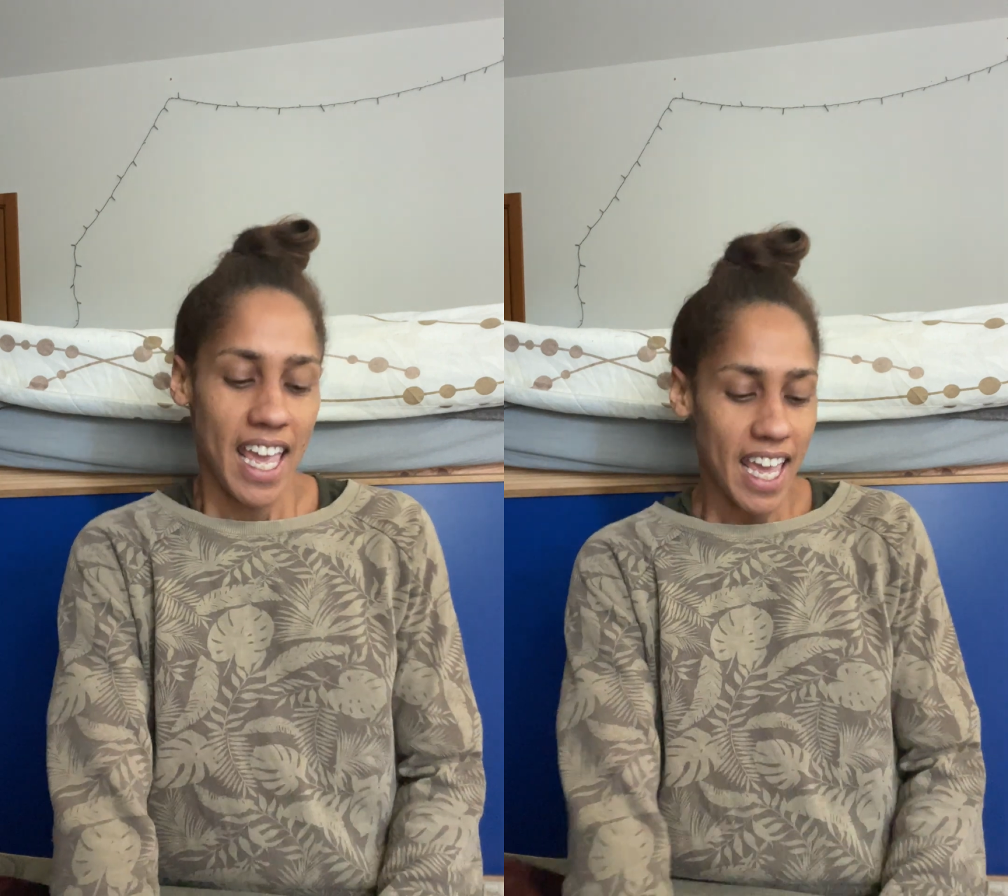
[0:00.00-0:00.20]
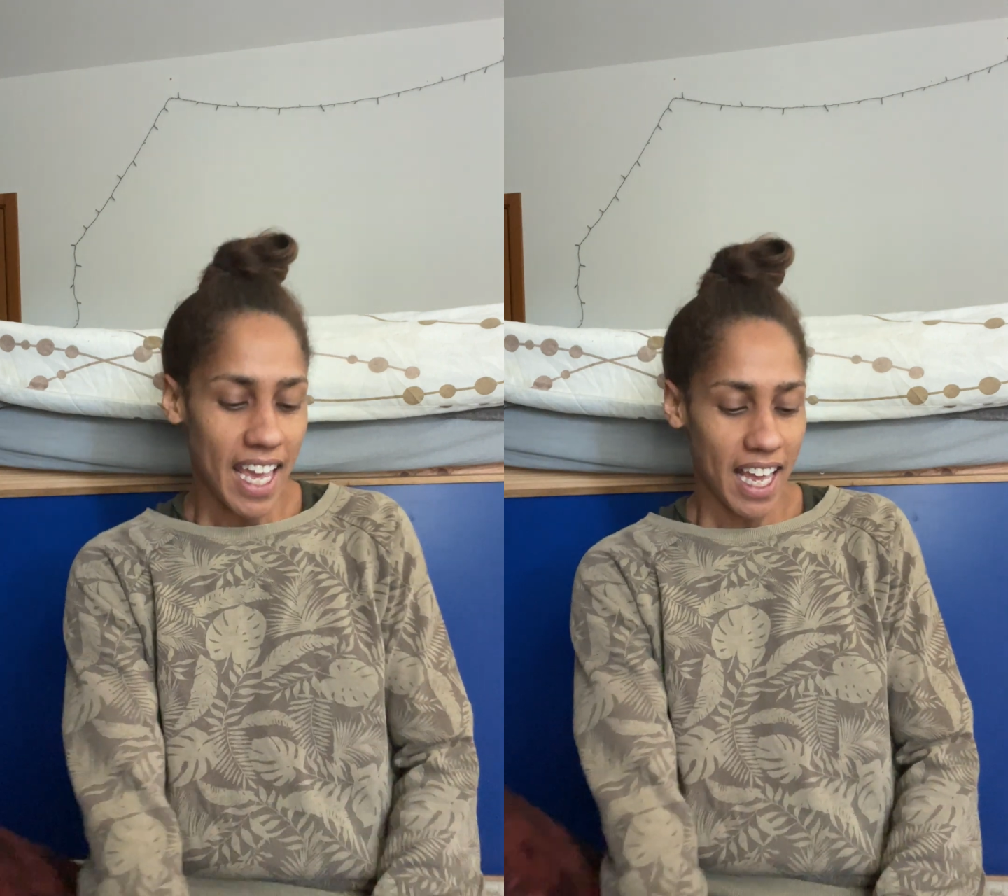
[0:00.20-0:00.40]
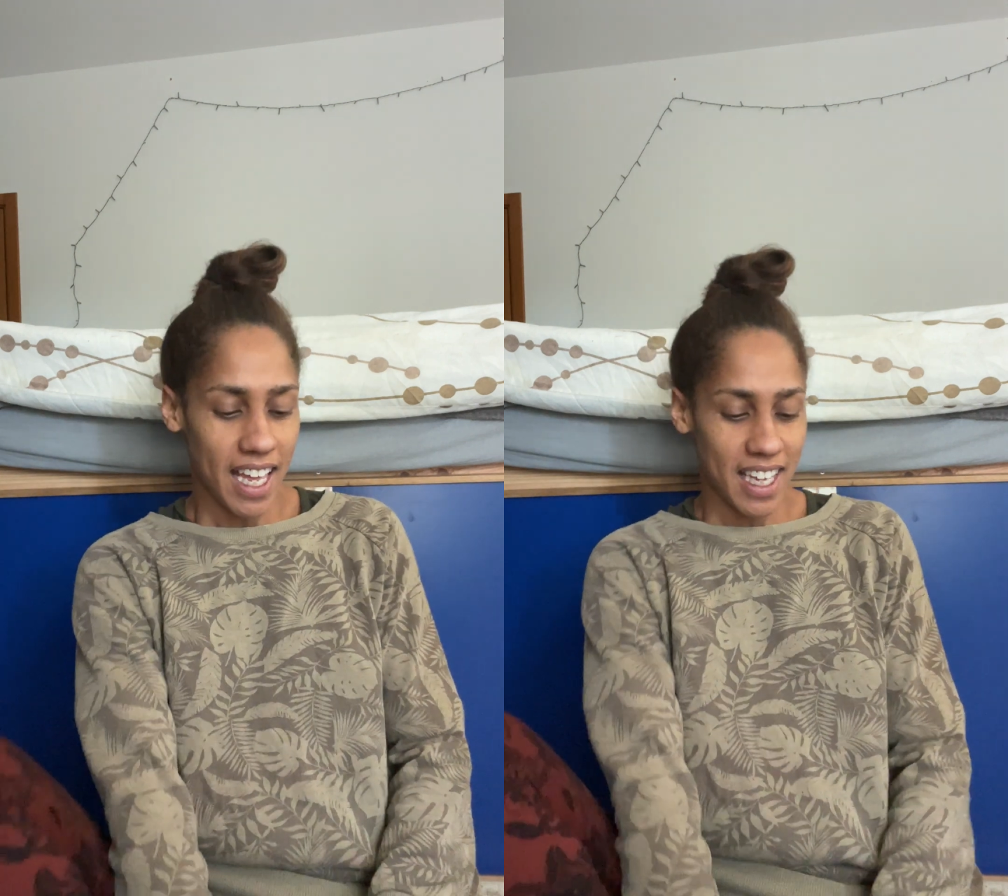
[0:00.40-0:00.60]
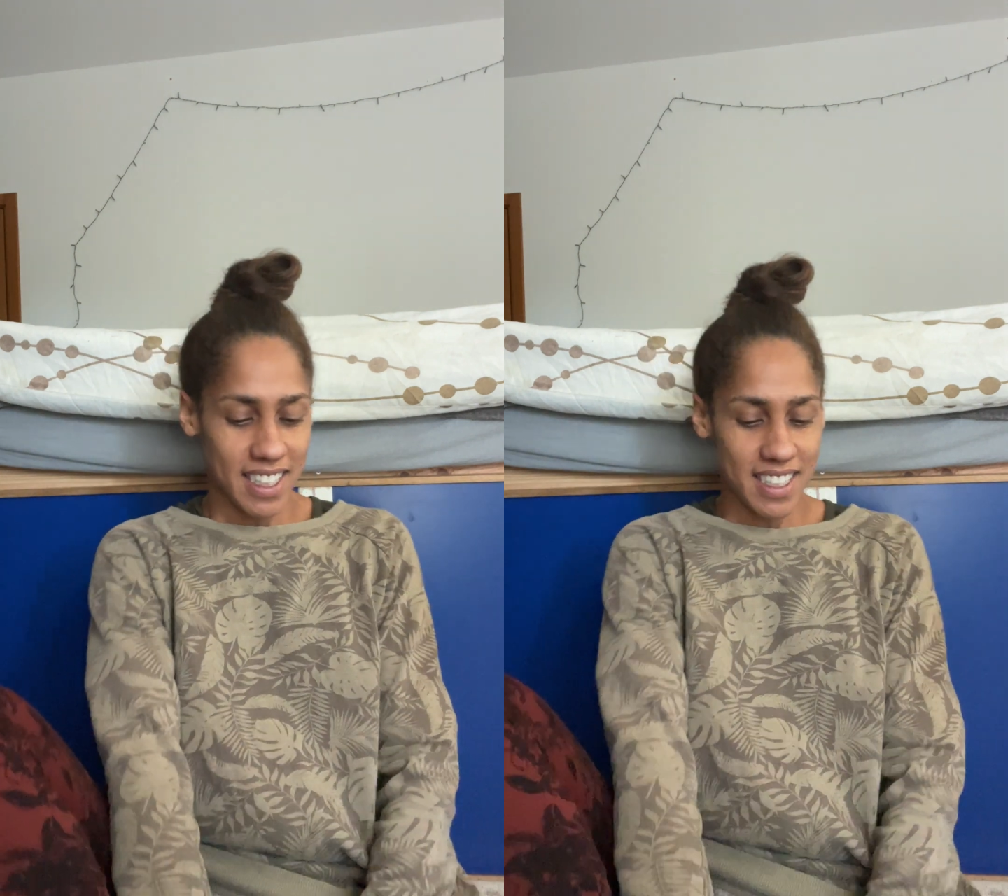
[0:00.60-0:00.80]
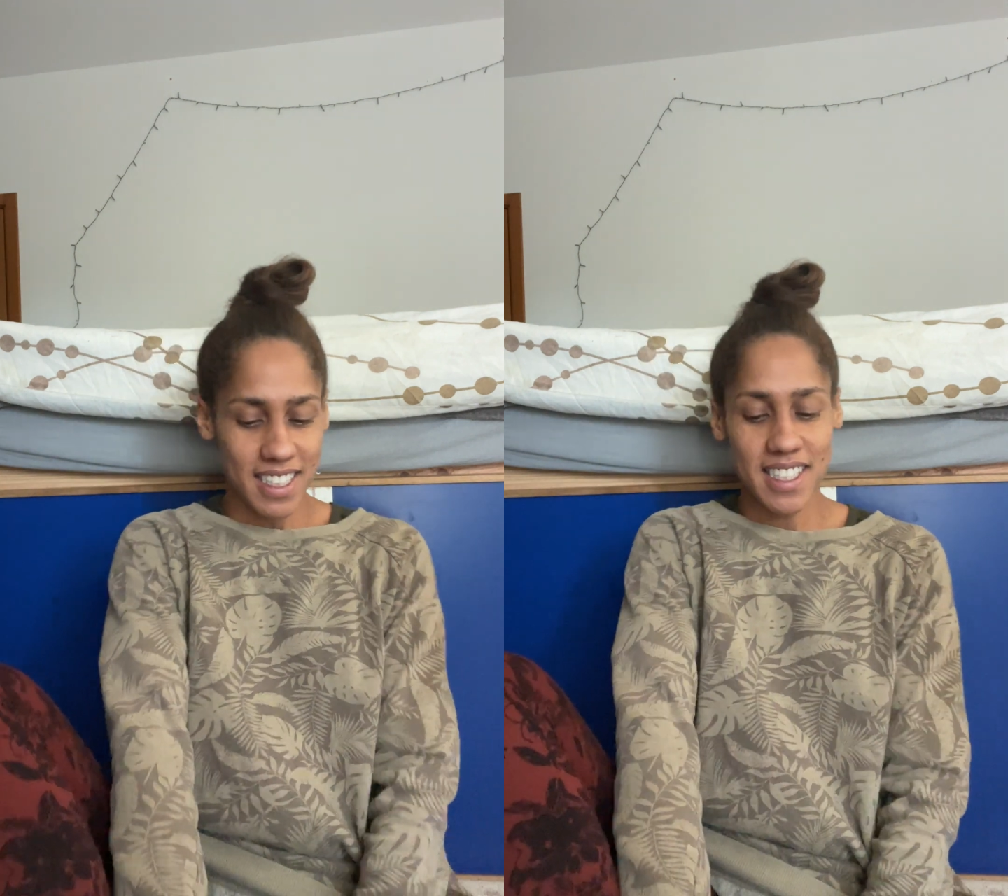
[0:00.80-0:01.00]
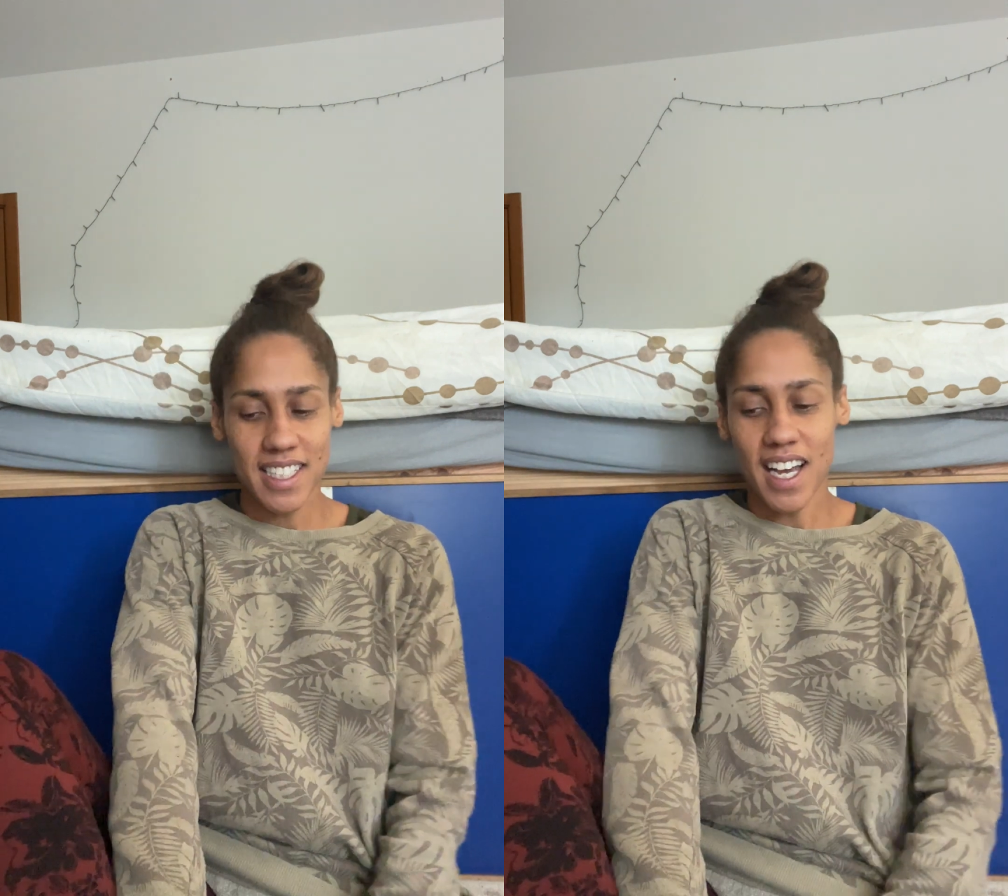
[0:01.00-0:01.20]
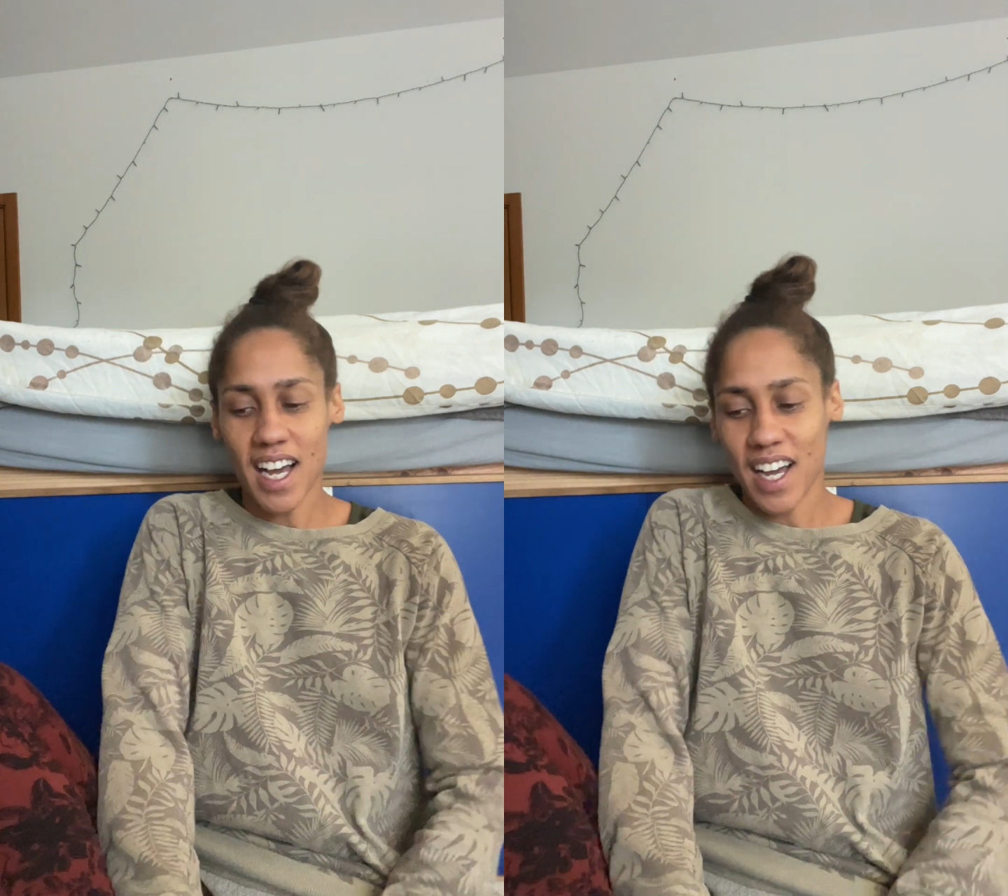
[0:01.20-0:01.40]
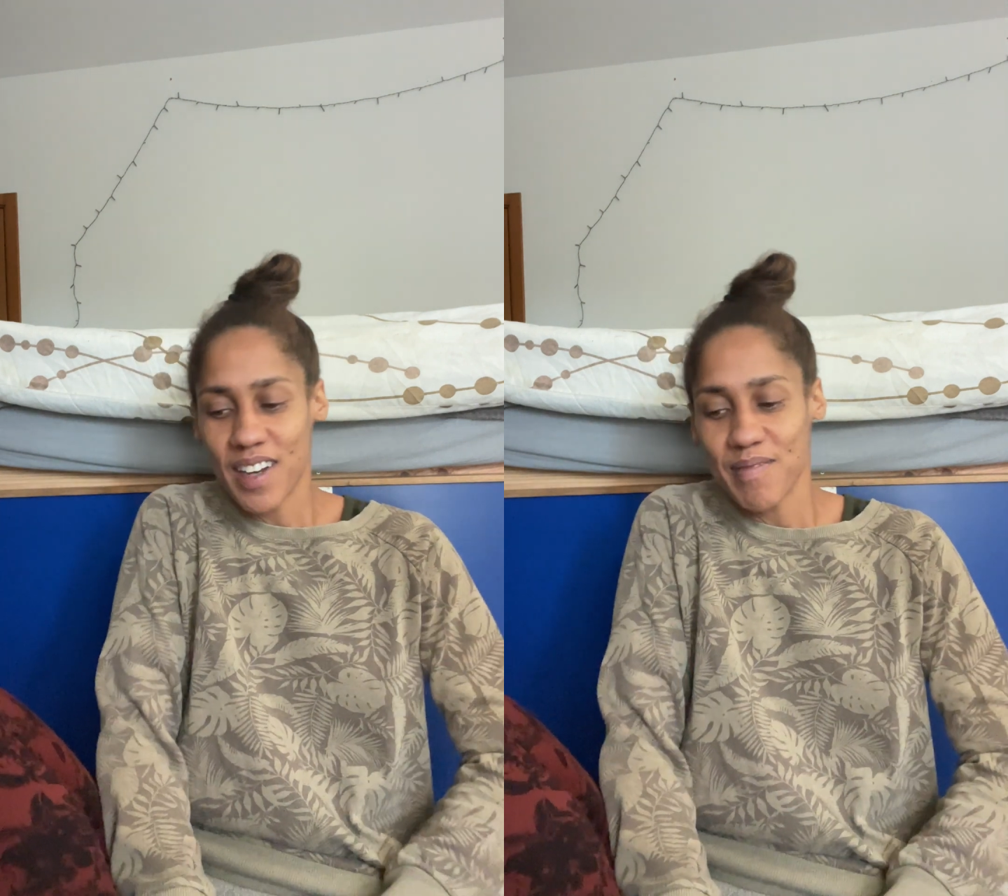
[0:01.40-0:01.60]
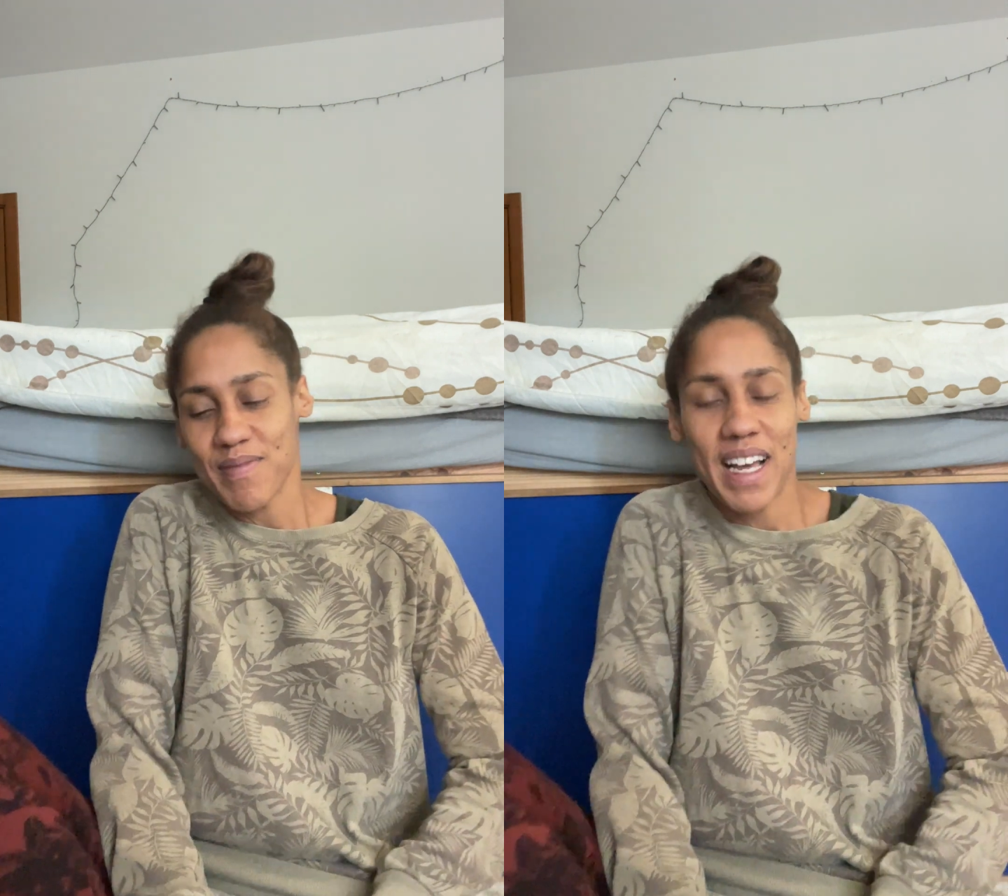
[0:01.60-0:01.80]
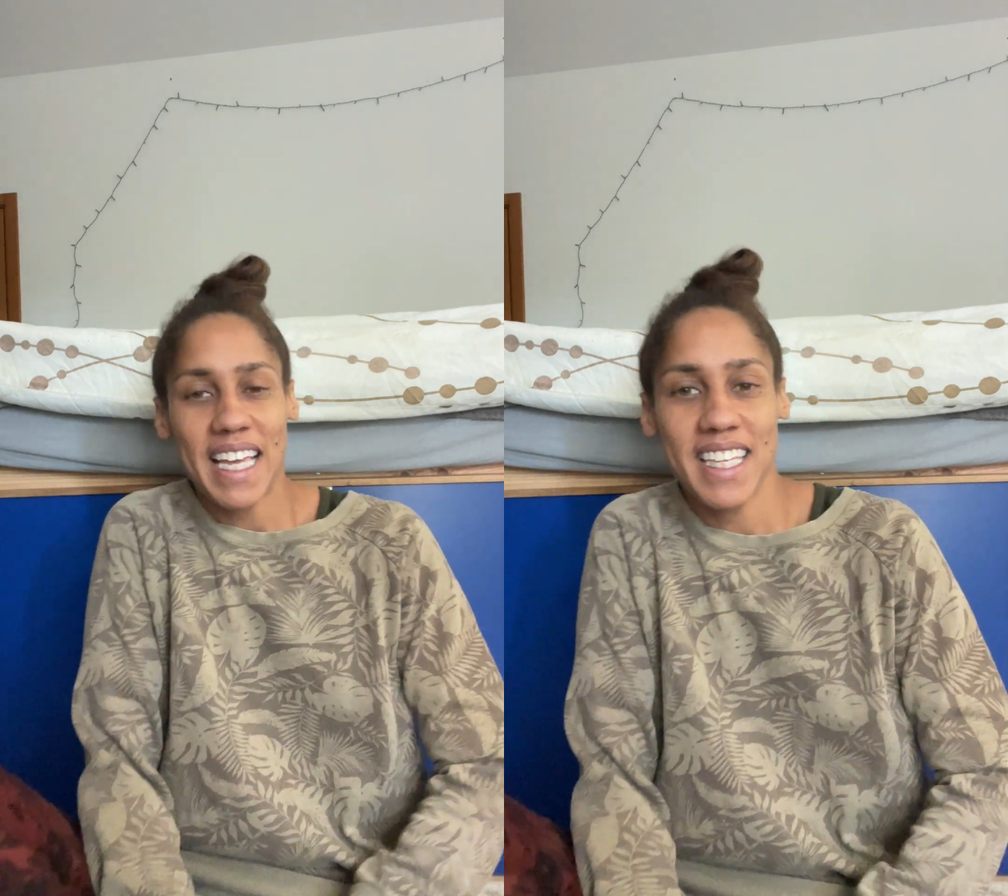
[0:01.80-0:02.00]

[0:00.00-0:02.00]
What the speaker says: And I